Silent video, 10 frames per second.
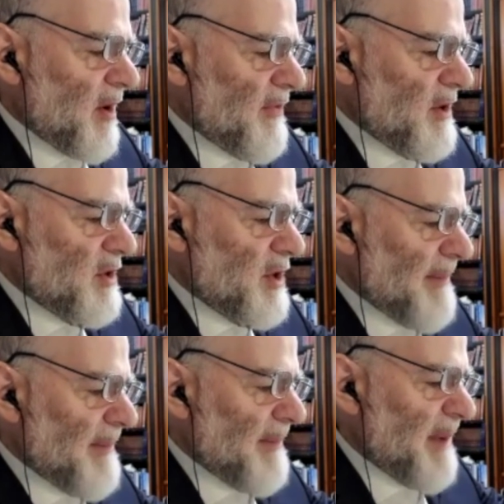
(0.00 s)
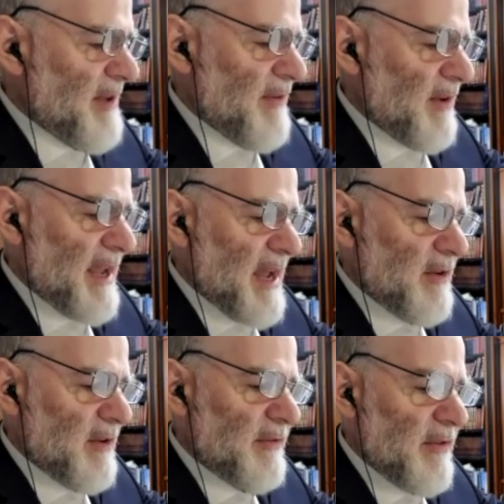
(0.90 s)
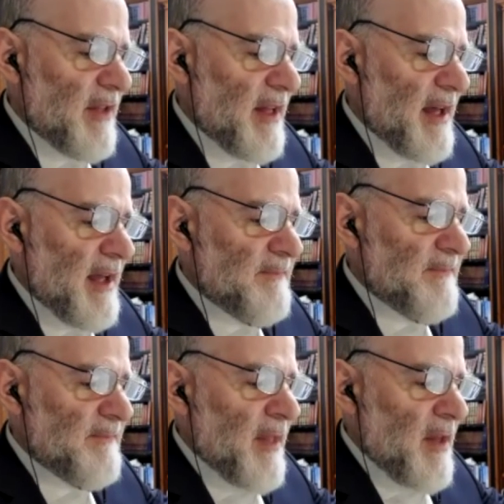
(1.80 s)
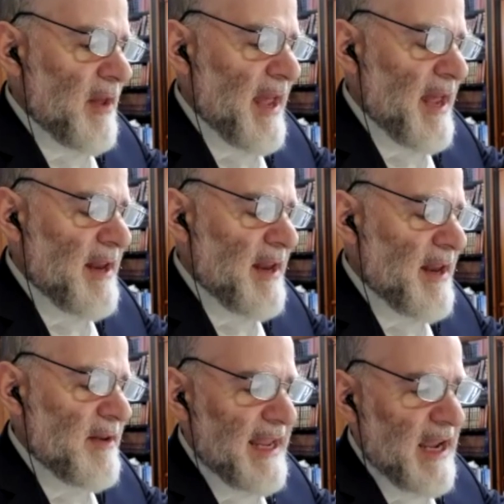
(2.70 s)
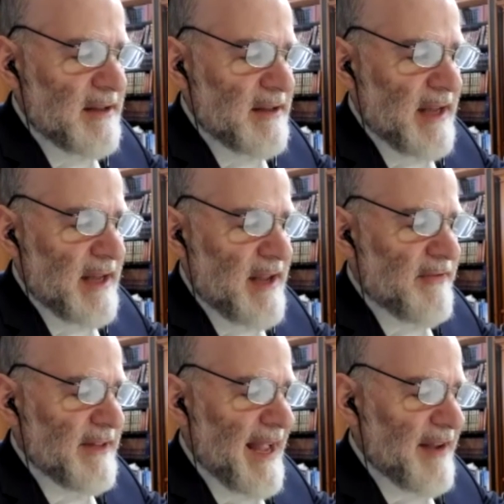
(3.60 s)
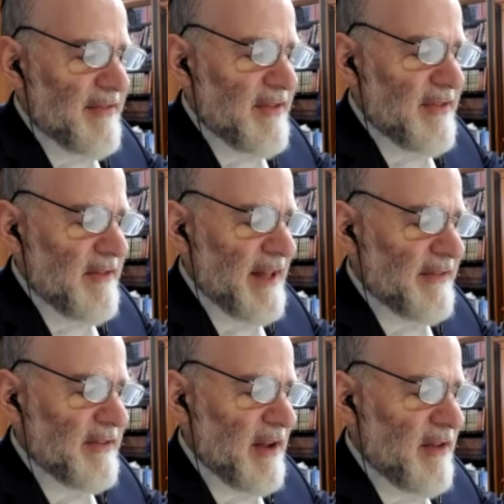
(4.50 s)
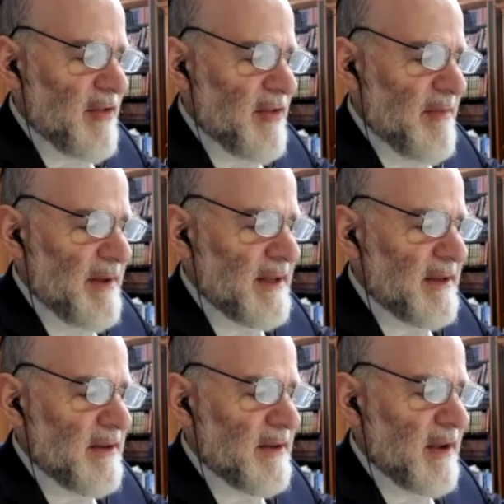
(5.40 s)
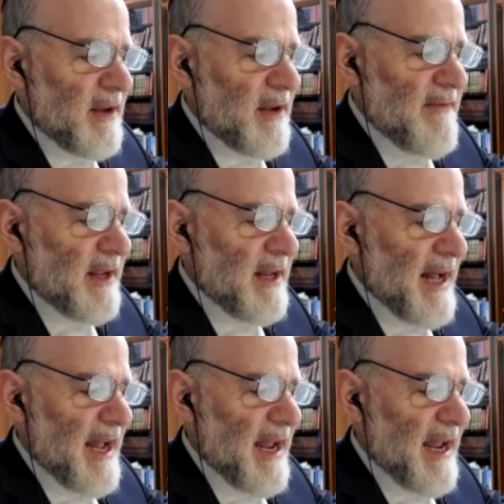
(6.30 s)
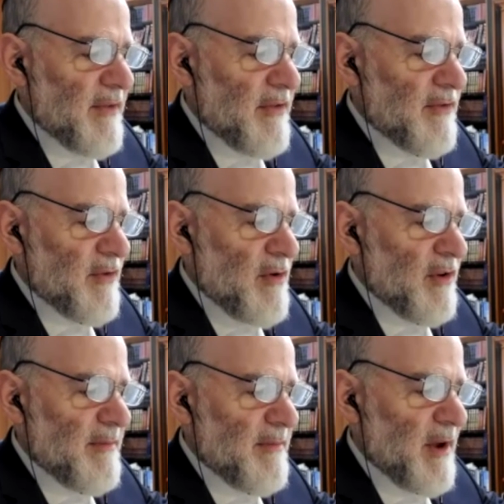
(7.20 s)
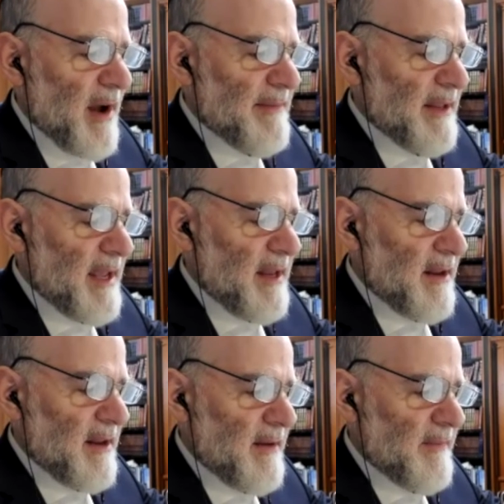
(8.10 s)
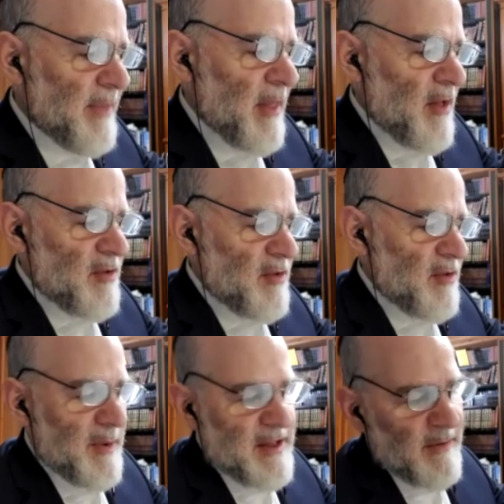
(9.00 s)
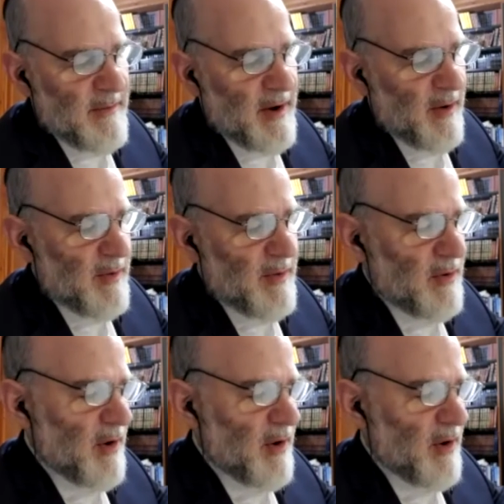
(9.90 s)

the shopkeepers have their candles outside, and then it lights the flax, and the flax lights the building, the store owner is going to be obligated. What do we see from here? If it's